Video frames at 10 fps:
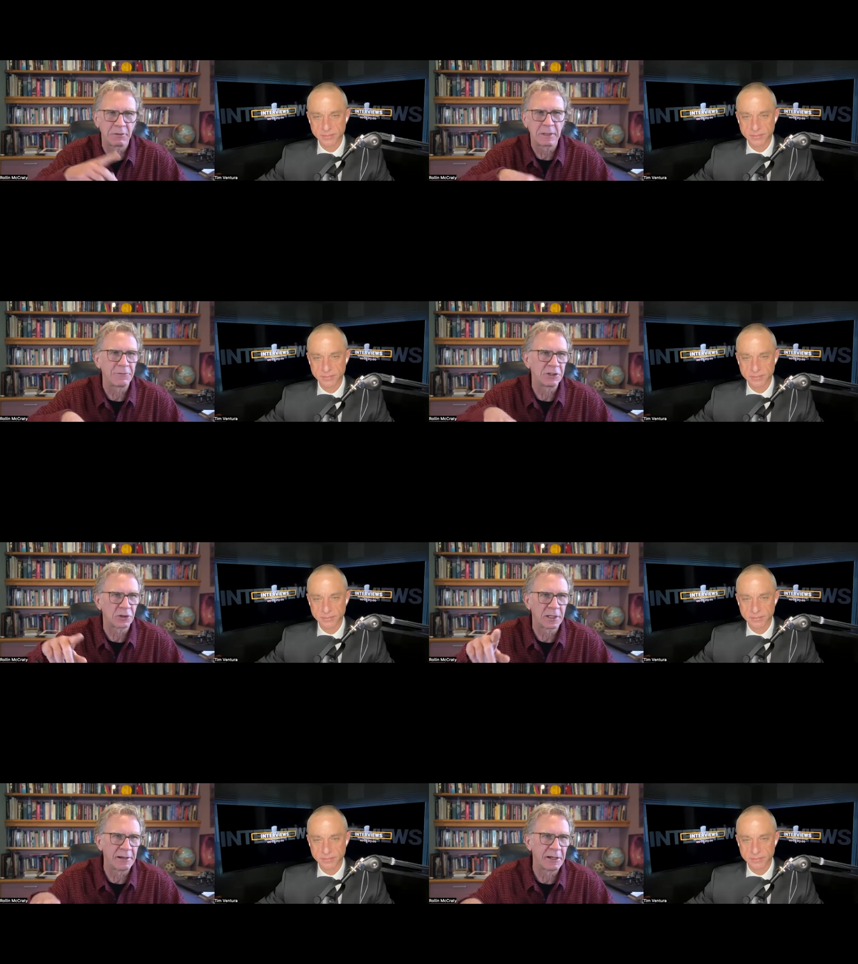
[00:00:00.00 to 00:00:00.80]
Speaker 1: it, have these
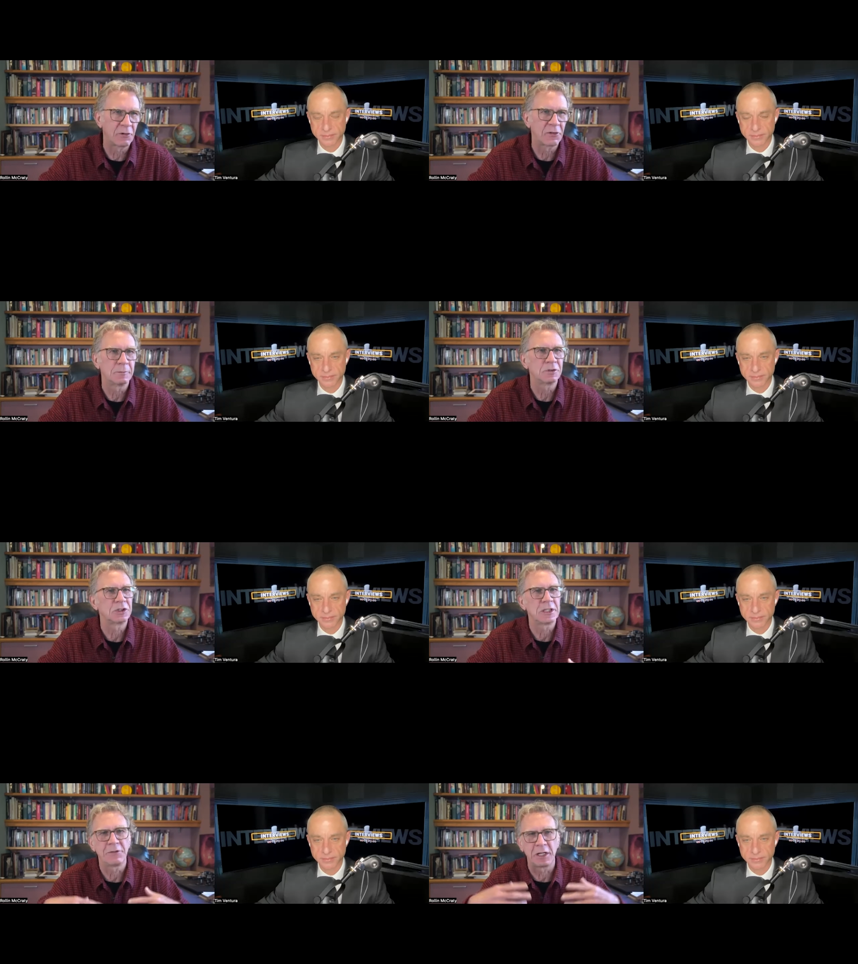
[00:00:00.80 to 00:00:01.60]
circadian rhythms. It's
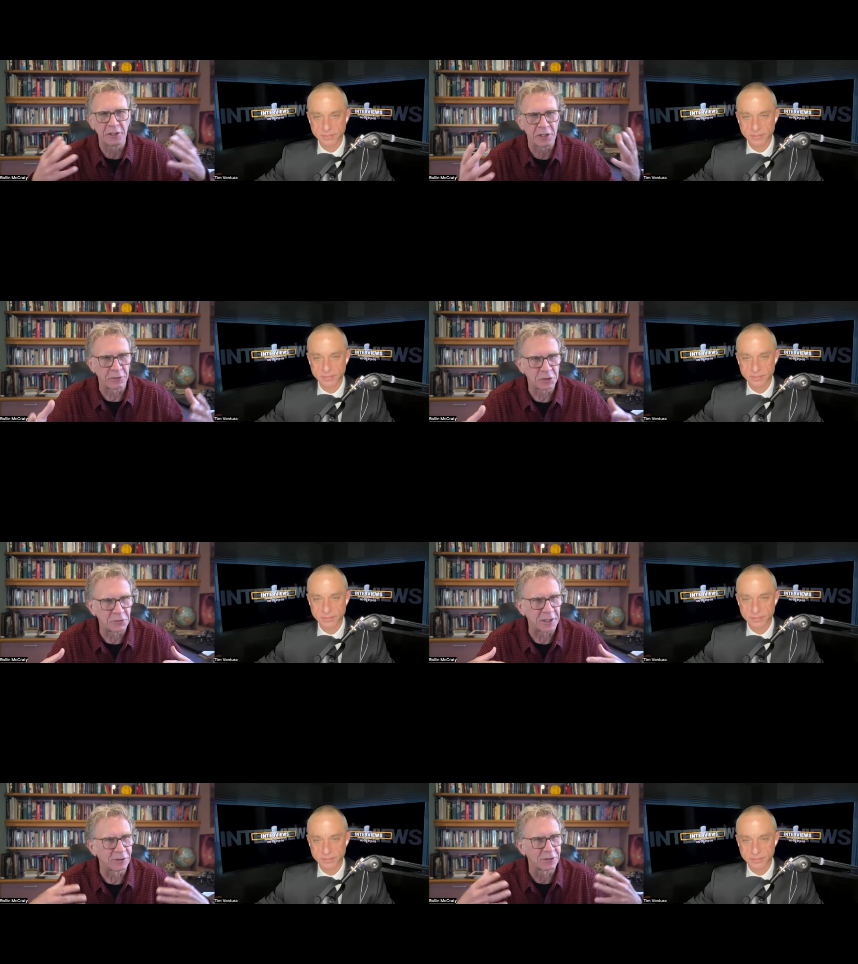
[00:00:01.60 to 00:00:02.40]
even in the earth's
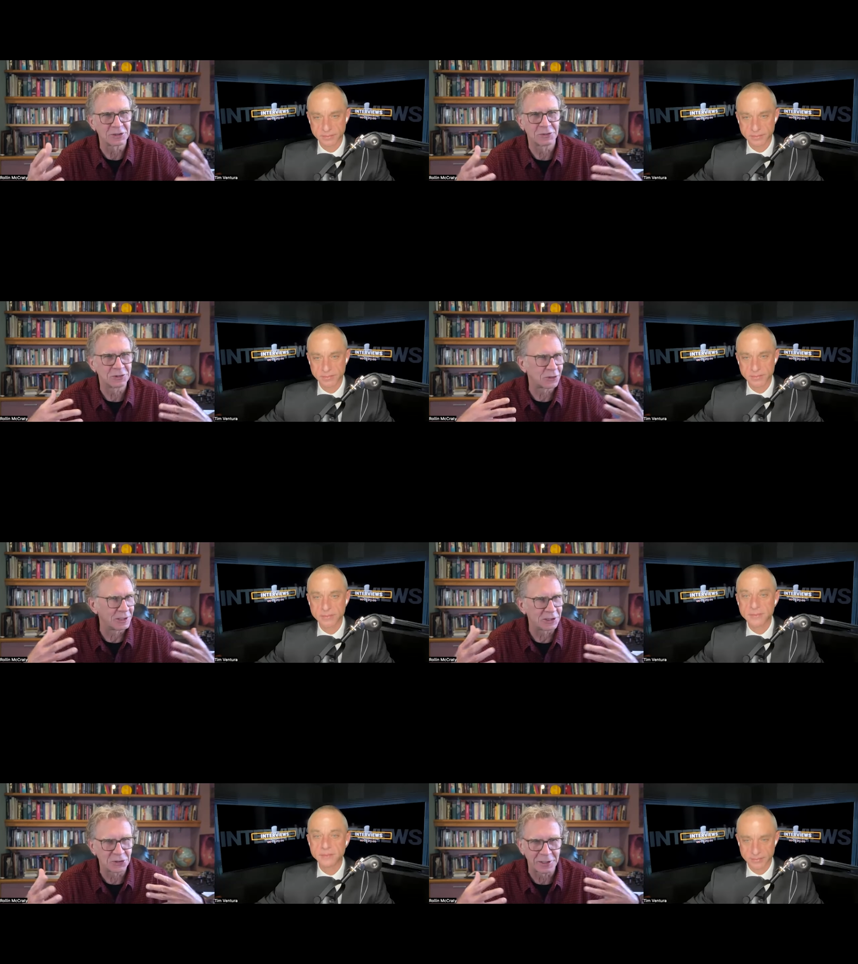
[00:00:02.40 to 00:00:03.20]
fields,
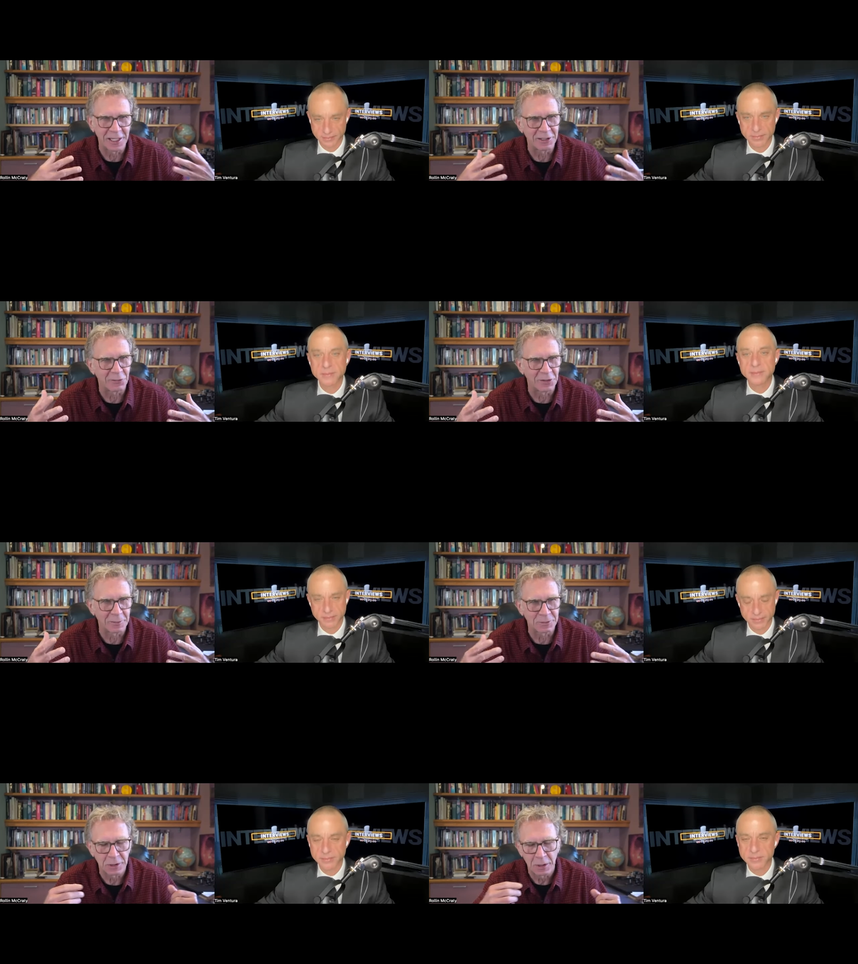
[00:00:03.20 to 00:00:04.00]
these circadian
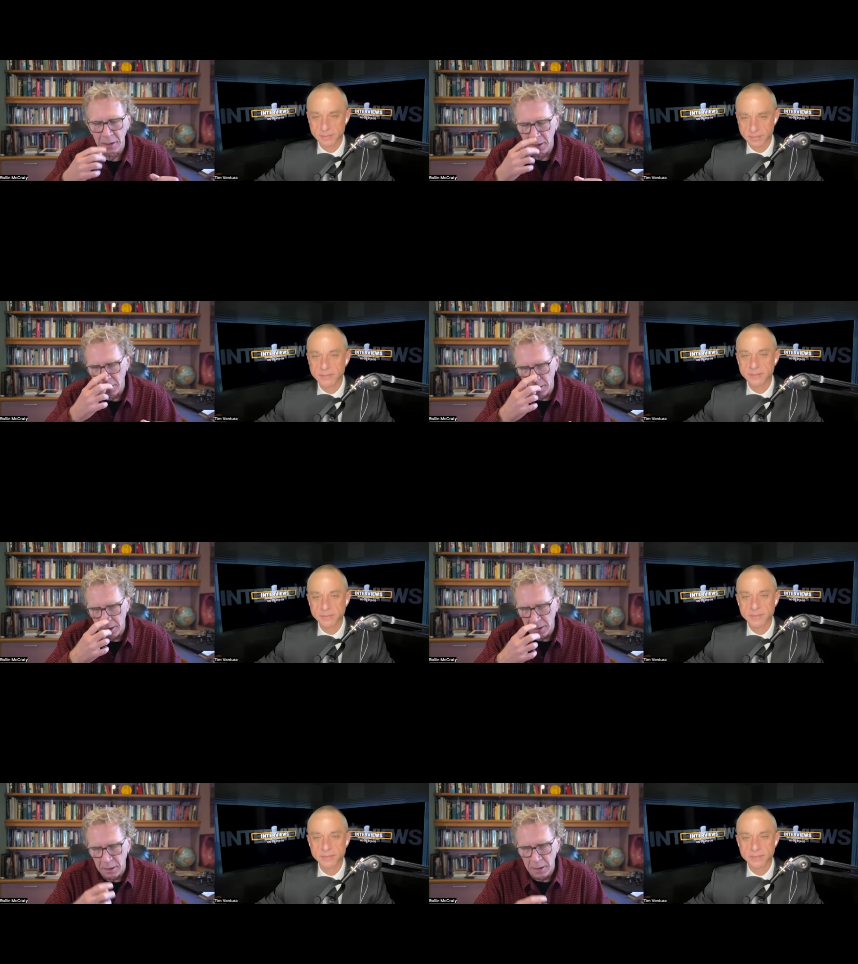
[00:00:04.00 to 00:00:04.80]
rhythms.
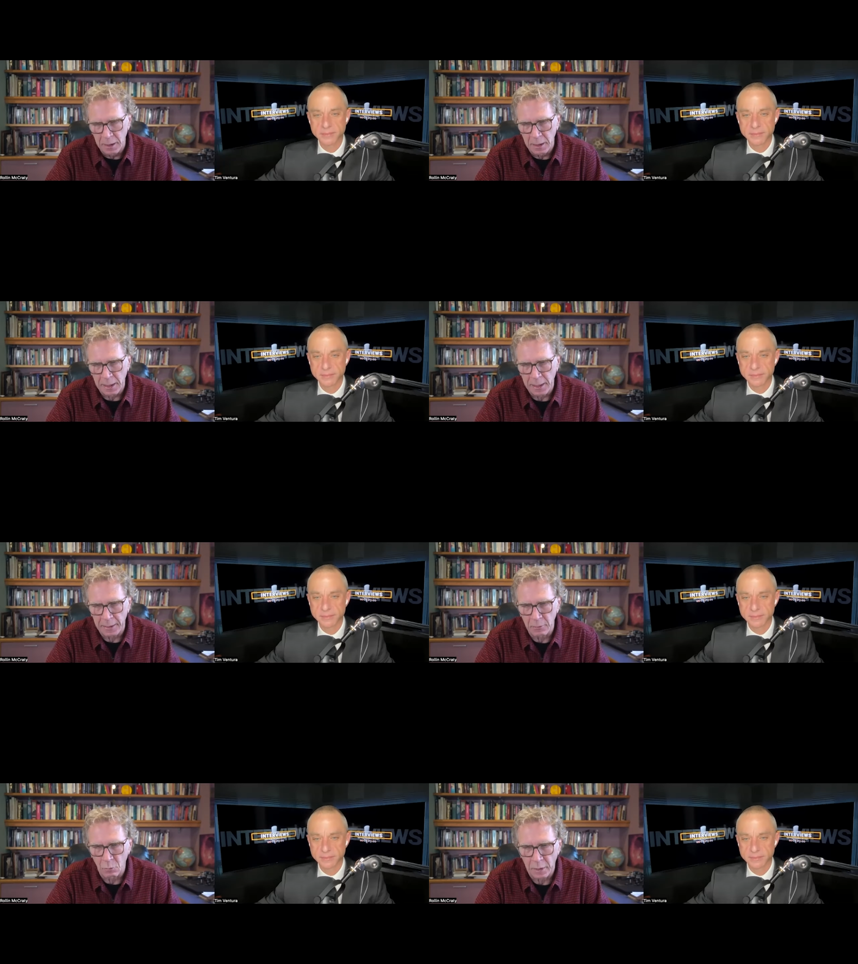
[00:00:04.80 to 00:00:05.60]
And
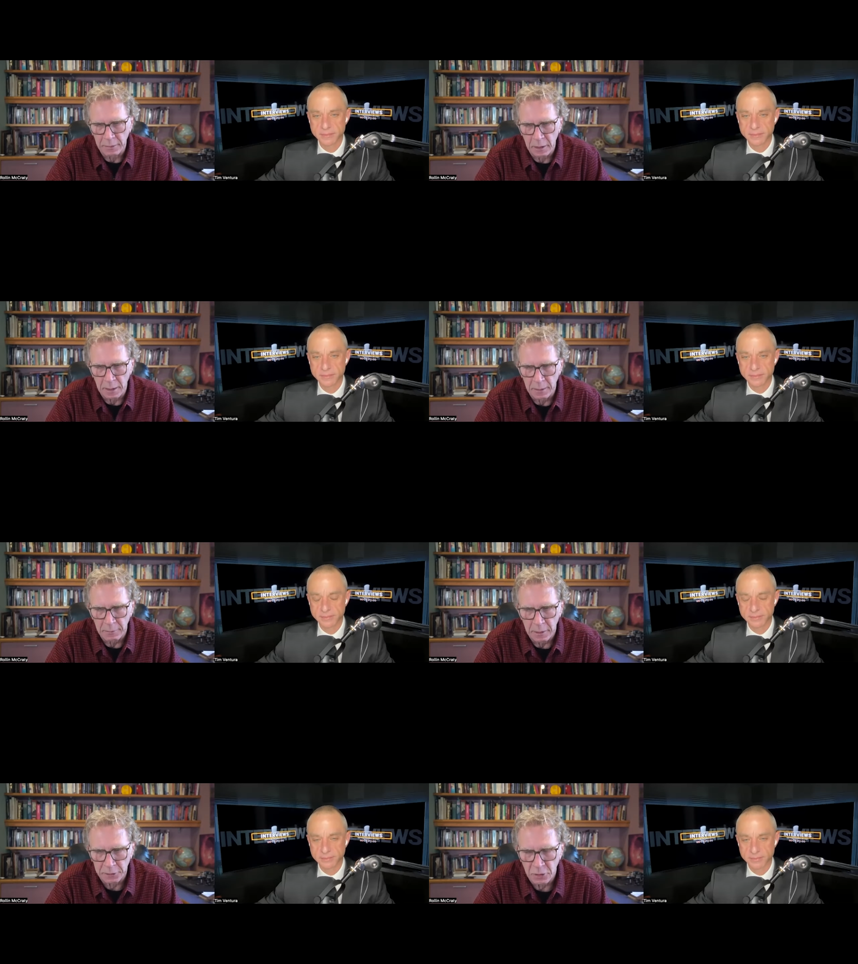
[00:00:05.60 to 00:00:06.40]
what uh,
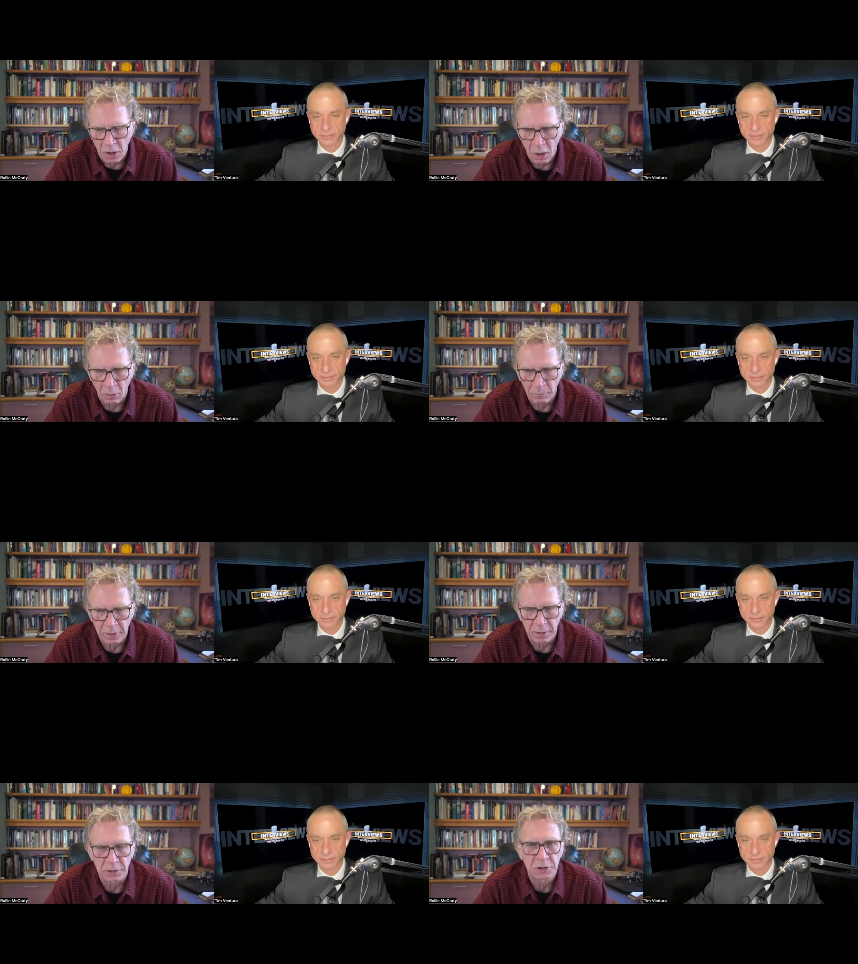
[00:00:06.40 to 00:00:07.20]
Dr.
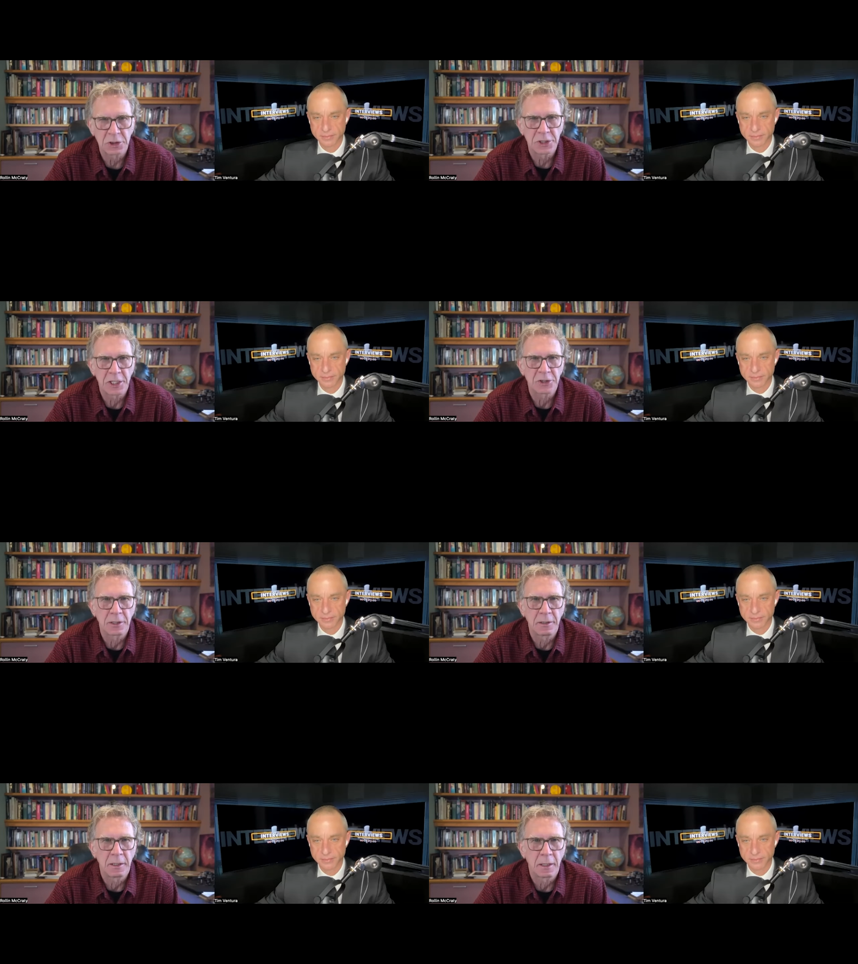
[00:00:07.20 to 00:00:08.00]
Halberg suggested
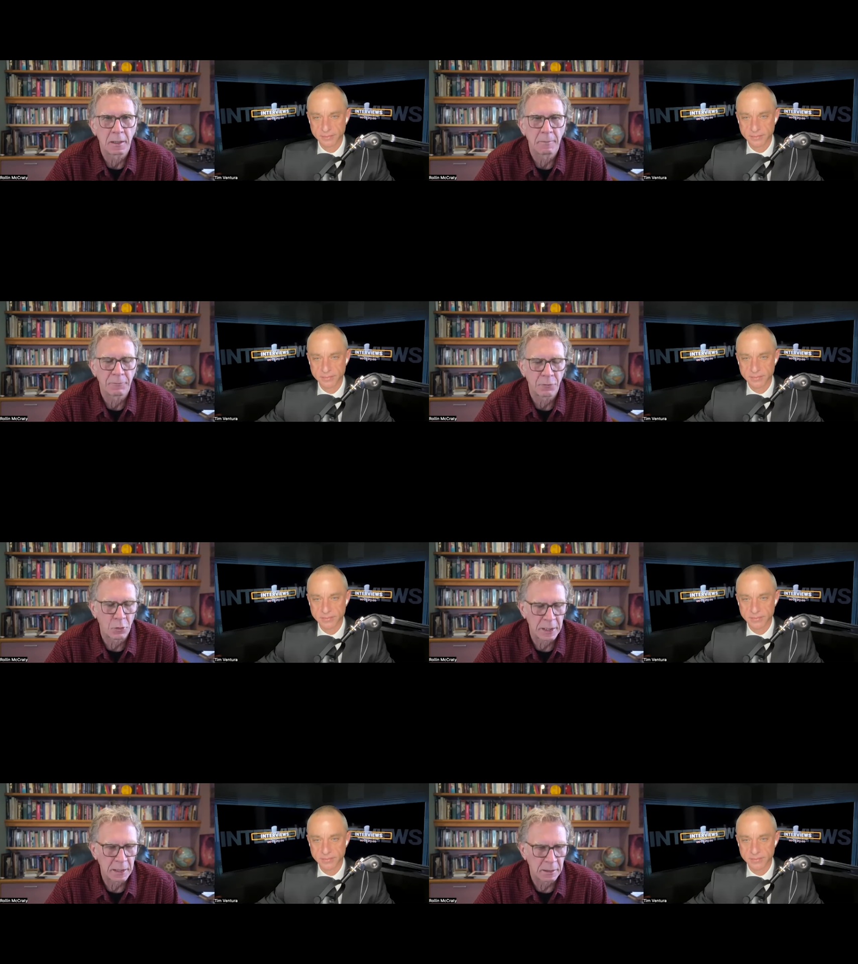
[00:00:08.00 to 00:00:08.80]
um, before
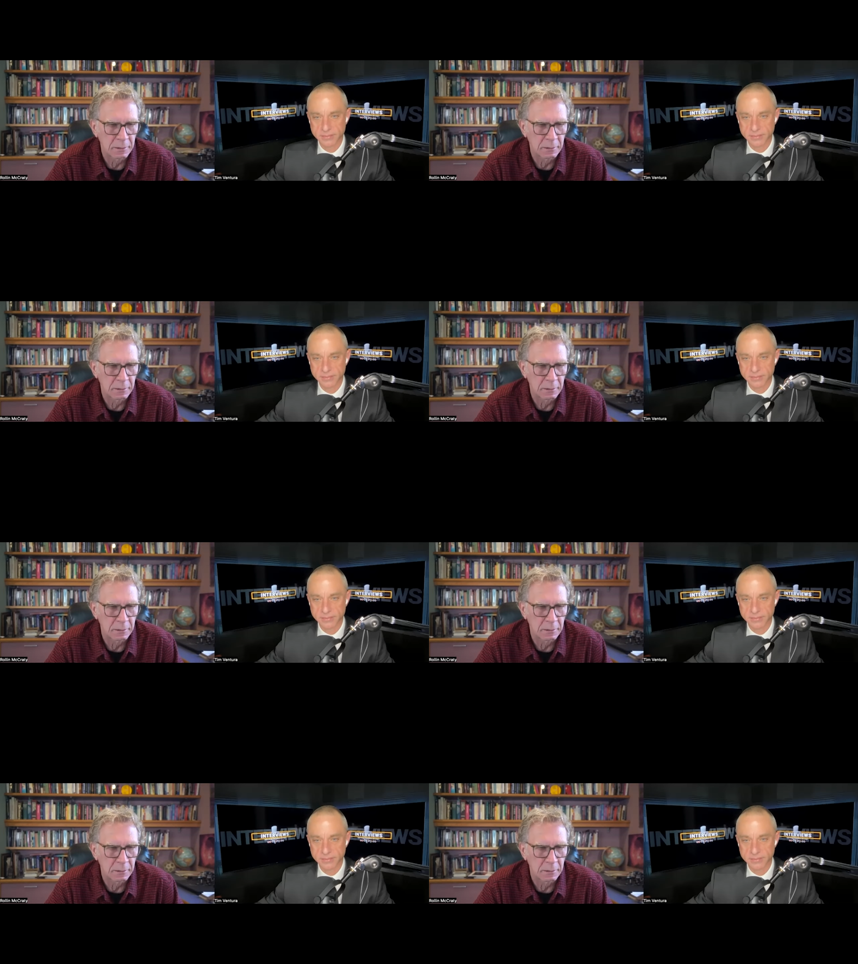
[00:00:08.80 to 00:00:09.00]
he